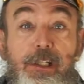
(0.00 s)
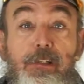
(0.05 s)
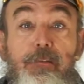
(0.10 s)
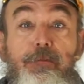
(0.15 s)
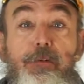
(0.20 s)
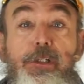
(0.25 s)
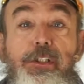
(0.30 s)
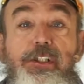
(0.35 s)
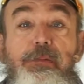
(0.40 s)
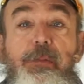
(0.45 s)

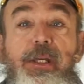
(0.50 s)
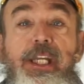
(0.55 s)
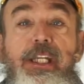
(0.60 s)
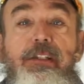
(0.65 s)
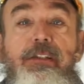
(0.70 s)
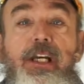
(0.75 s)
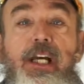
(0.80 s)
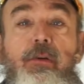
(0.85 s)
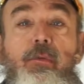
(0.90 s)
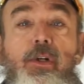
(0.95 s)
First
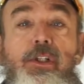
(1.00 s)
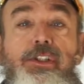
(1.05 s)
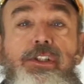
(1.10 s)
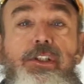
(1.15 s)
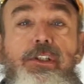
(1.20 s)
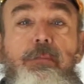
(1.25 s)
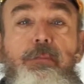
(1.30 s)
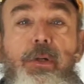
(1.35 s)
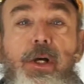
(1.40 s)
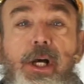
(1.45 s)
mate, I want
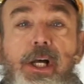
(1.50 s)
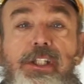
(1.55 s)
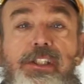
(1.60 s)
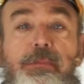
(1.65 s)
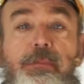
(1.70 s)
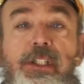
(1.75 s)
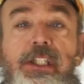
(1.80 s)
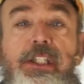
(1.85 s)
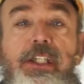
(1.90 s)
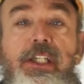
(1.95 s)
you to
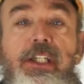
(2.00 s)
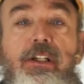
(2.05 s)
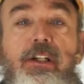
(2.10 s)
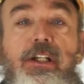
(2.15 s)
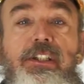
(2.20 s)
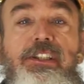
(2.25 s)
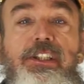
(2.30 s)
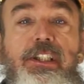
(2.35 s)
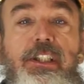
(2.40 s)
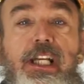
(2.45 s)
pause me here
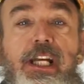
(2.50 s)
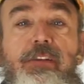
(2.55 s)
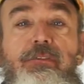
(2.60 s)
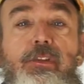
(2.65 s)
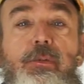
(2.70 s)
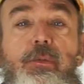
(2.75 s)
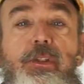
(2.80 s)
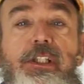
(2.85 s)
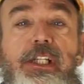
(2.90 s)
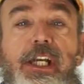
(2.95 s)
until
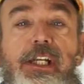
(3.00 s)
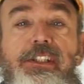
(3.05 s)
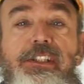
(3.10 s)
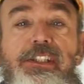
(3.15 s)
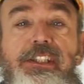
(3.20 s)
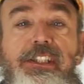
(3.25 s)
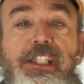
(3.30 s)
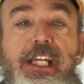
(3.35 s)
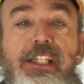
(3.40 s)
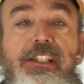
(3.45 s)
everyone has
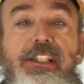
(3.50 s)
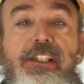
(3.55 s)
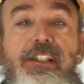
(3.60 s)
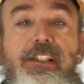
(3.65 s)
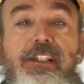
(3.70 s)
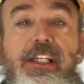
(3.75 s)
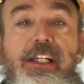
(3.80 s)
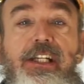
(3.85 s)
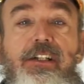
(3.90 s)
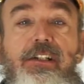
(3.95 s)
set
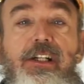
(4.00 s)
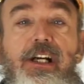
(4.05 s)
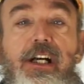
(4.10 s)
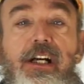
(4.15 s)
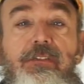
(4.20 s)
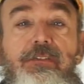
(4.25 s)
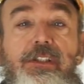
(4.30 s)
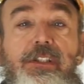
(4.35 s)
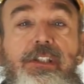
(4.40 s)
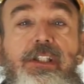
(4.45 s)
their
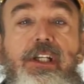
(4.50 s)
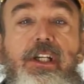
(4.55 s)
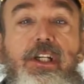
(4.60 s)
oven